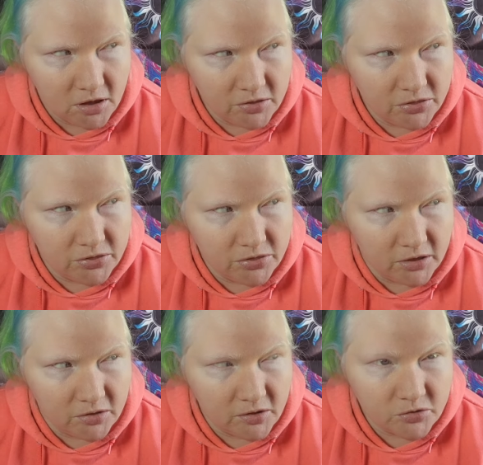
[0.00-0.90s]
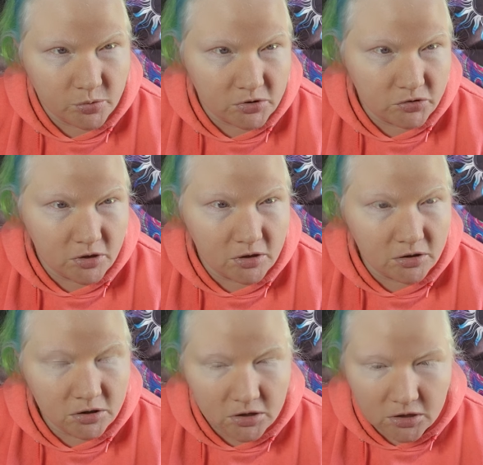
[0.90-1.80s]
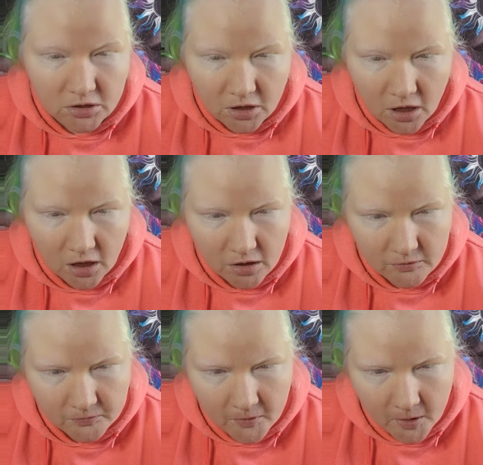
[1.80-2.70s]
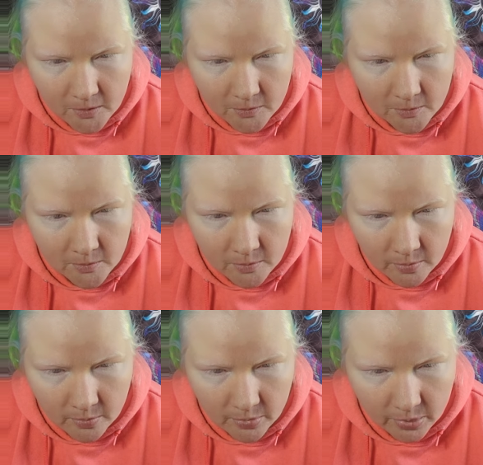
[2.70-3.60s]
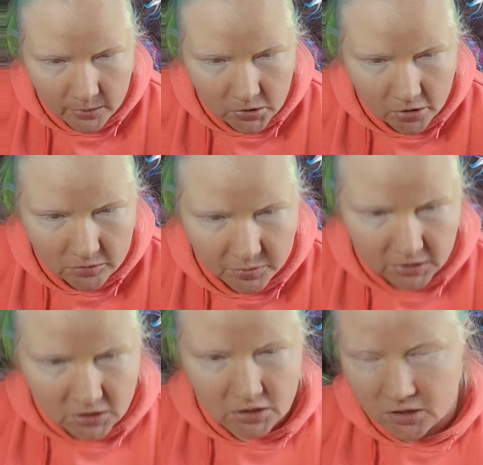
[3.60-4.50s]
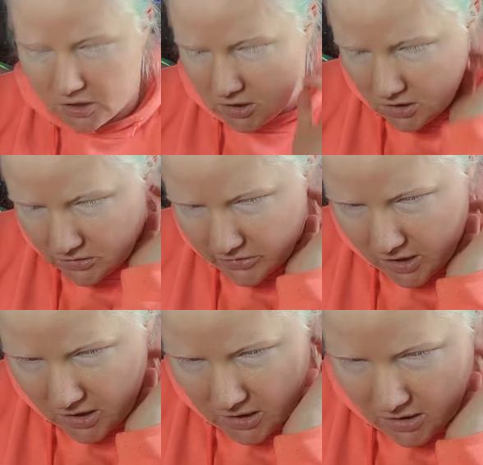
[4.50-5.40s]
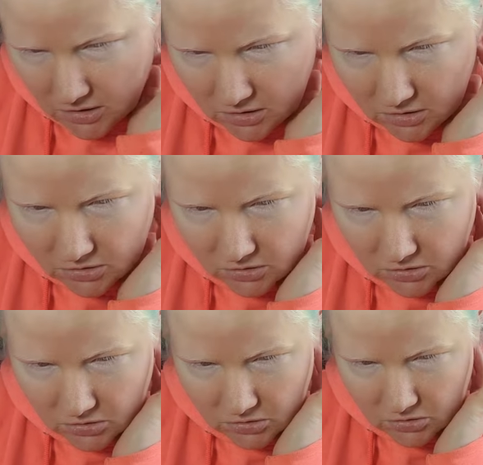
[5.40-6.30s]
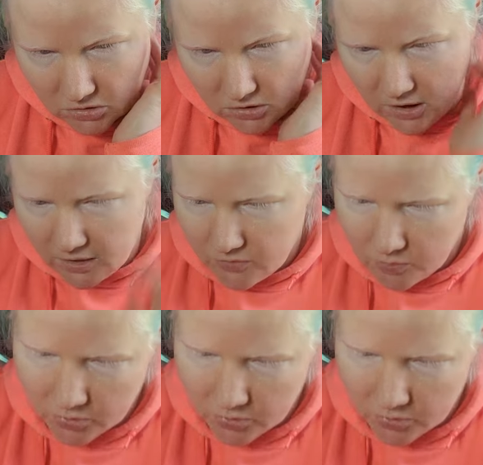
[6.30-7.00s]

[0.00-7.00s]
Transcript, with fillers: I think that's what it's called. Uh, from Yarn Bee, it is a navy